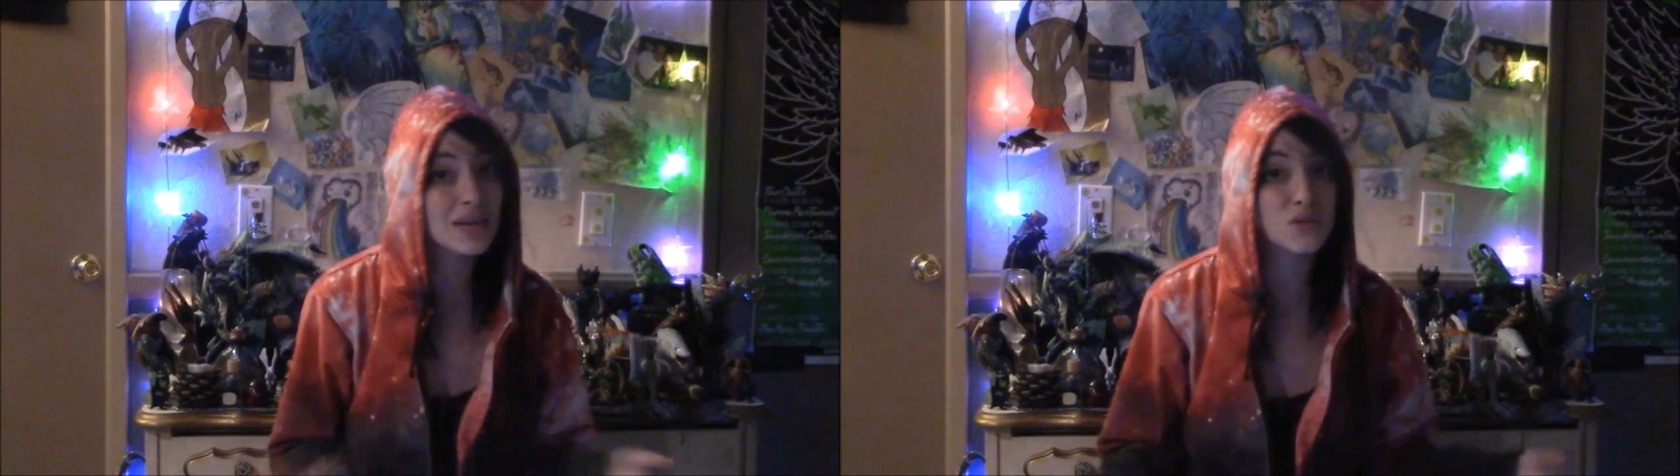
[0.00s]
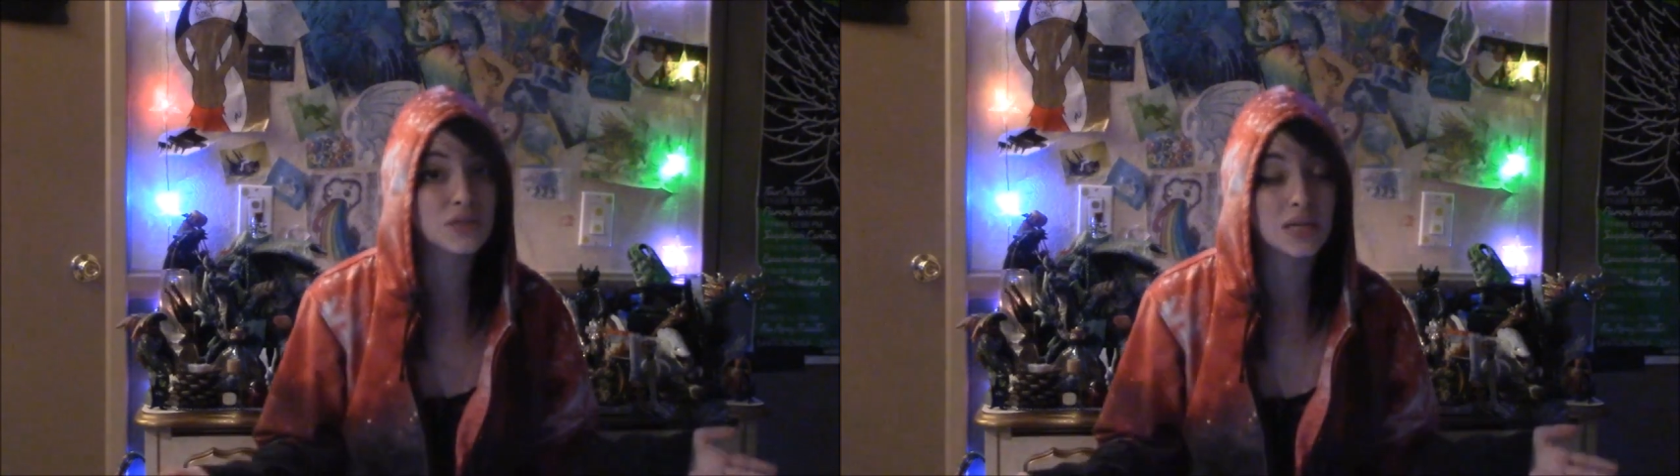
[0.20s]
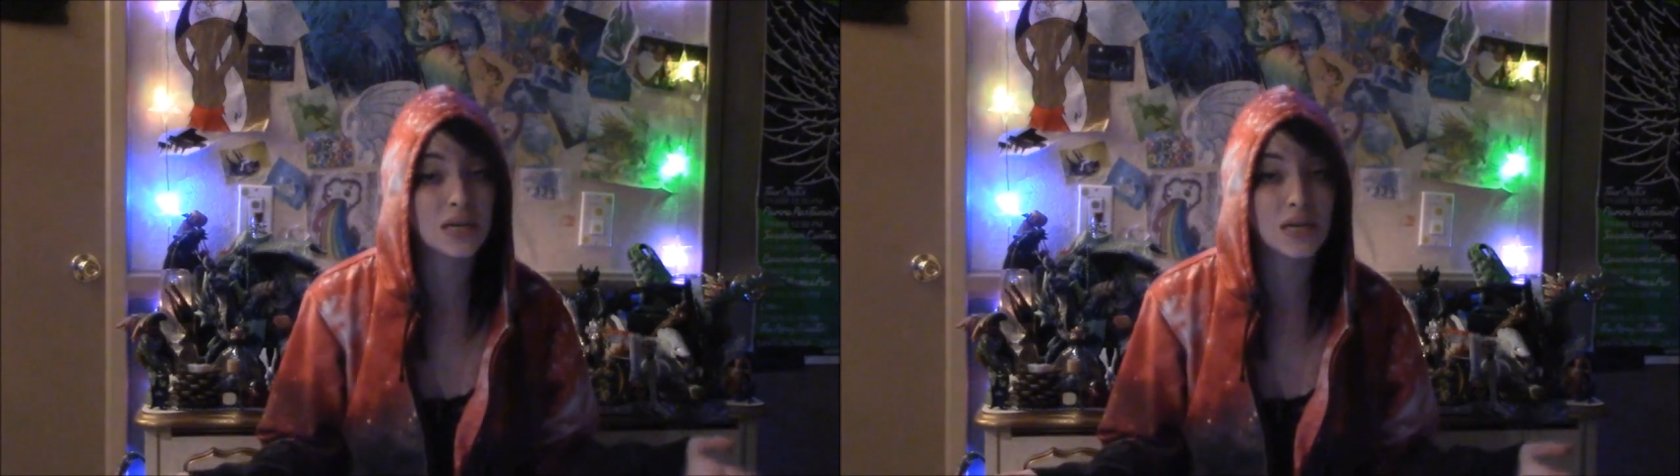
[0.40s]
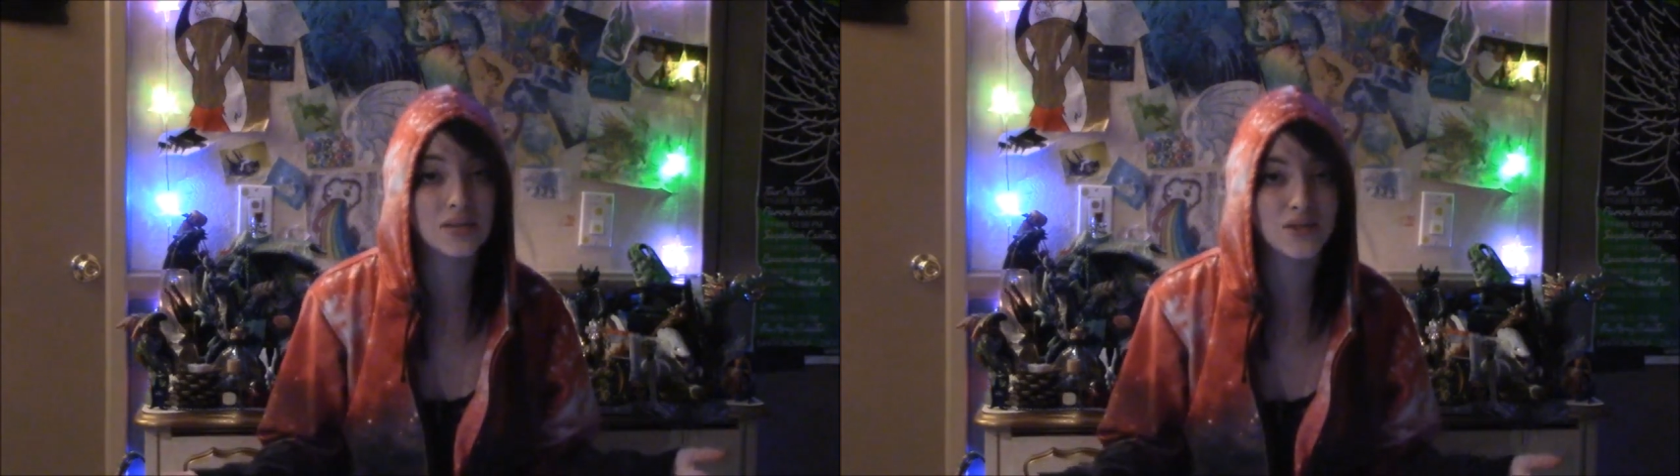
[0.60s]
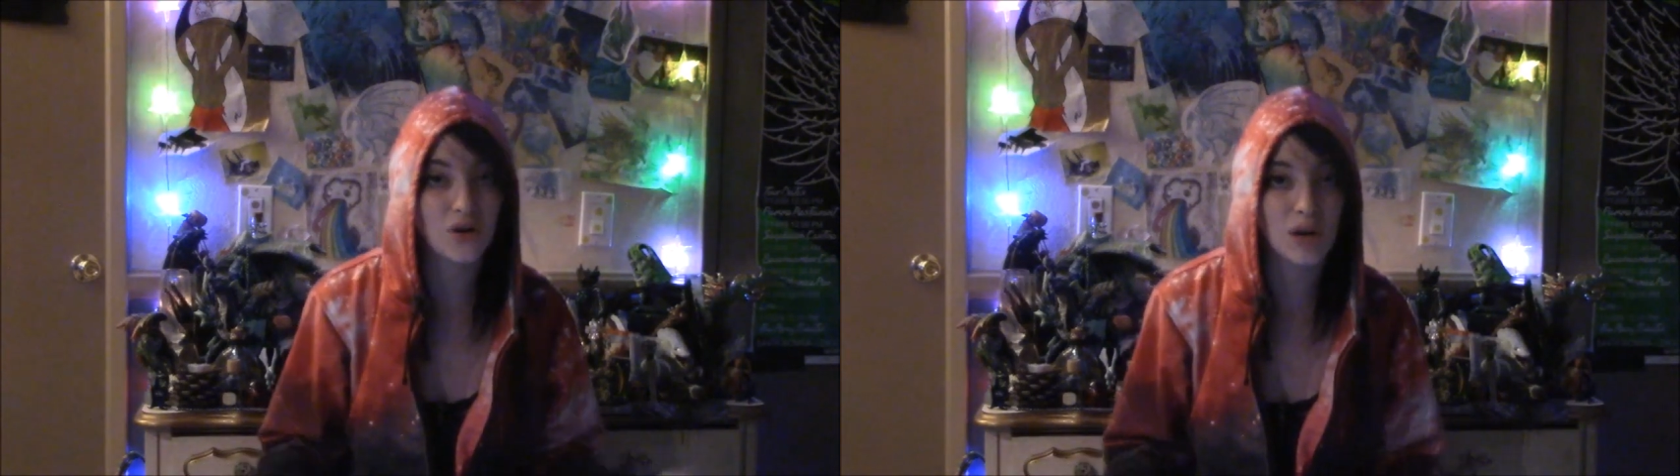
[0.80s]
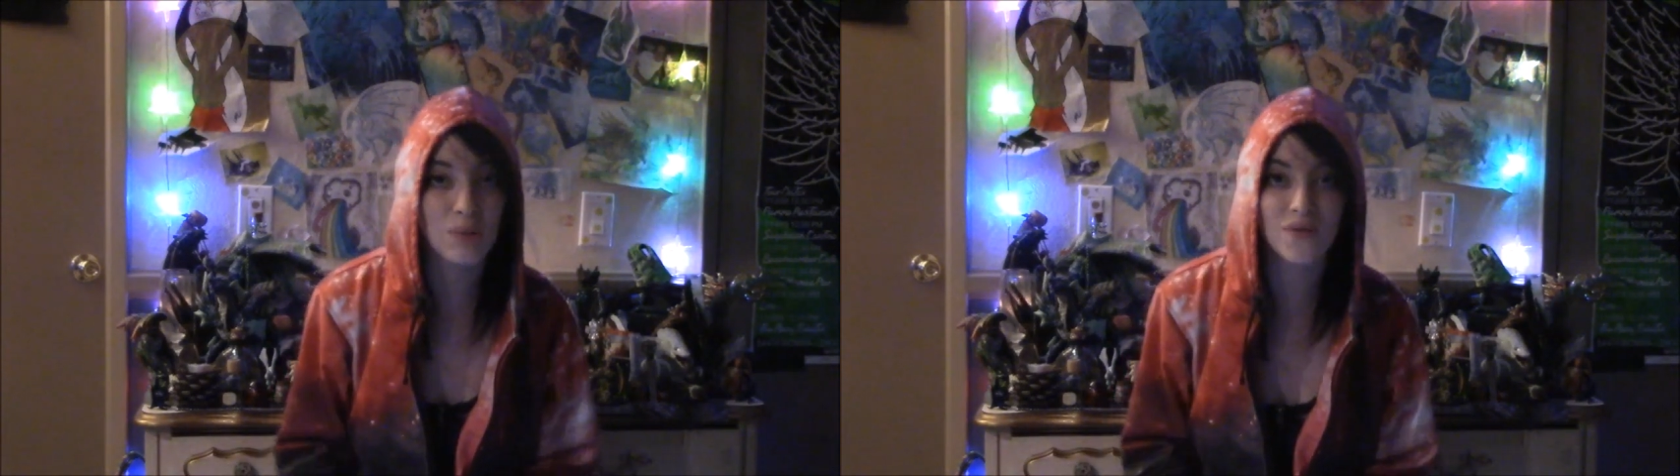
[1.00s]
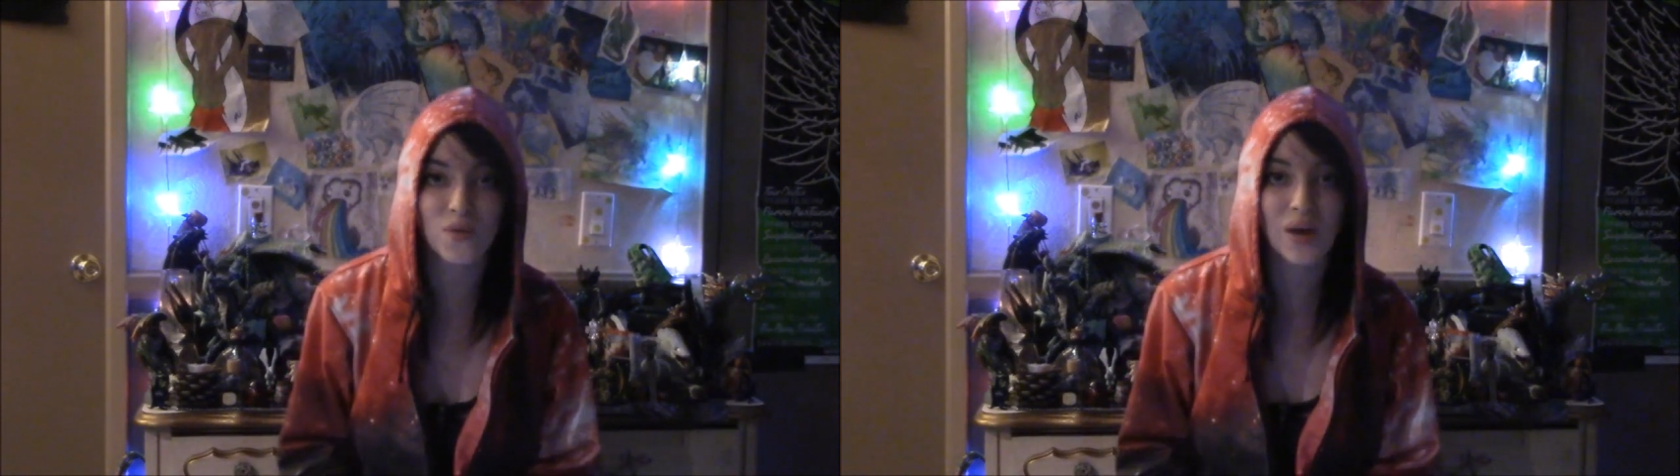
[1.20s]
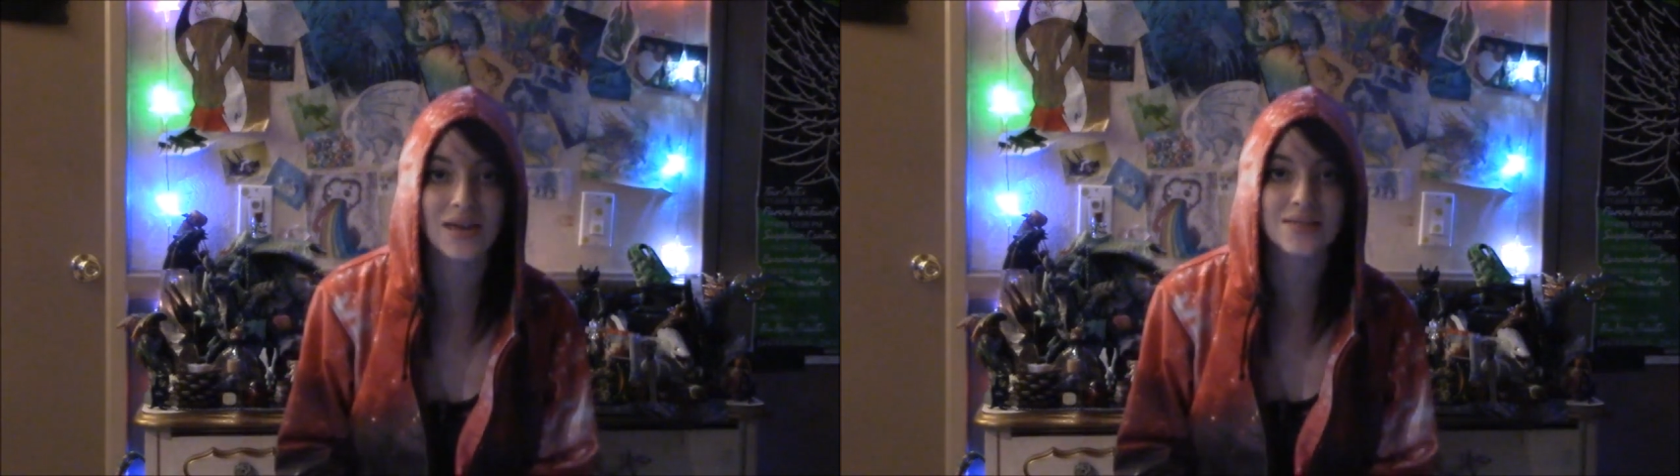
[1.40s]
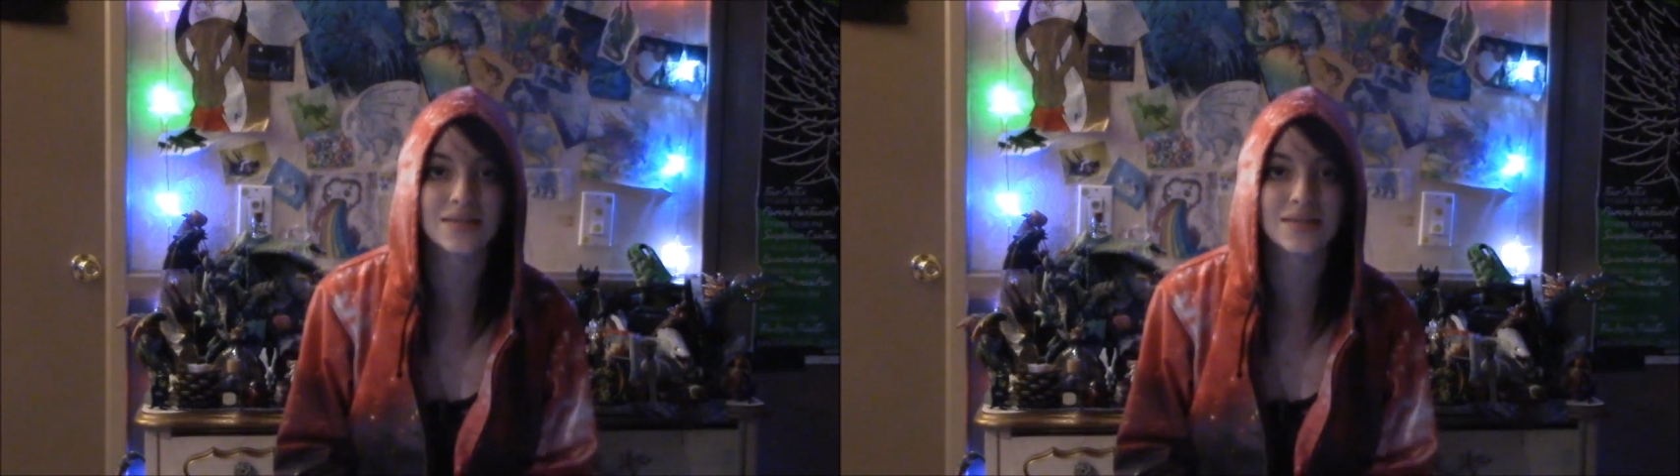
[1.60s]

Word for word: interested in Instagram giveaways,